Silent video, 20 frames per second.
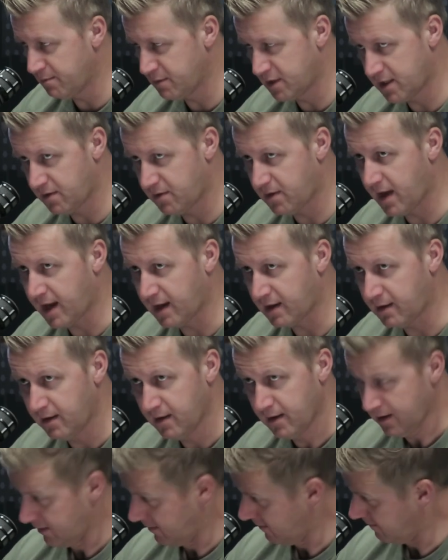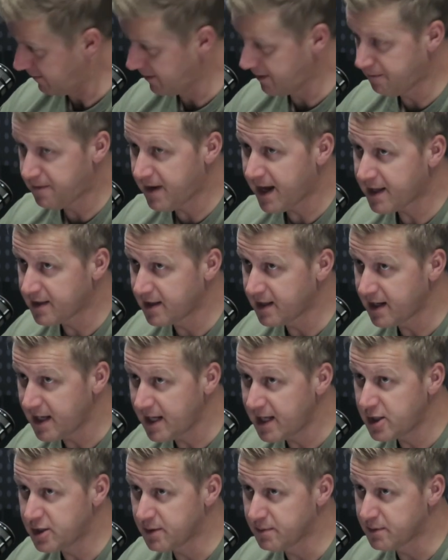him to thank for the fact that
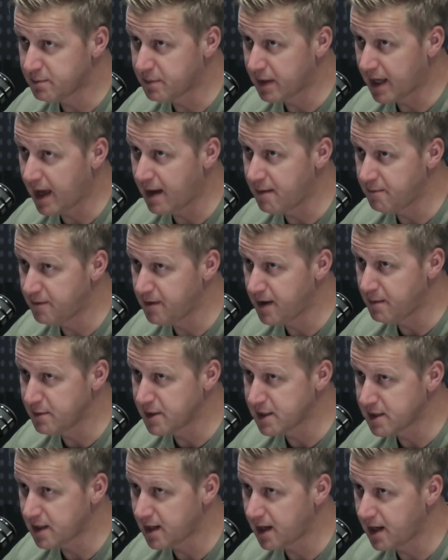Egypt became famous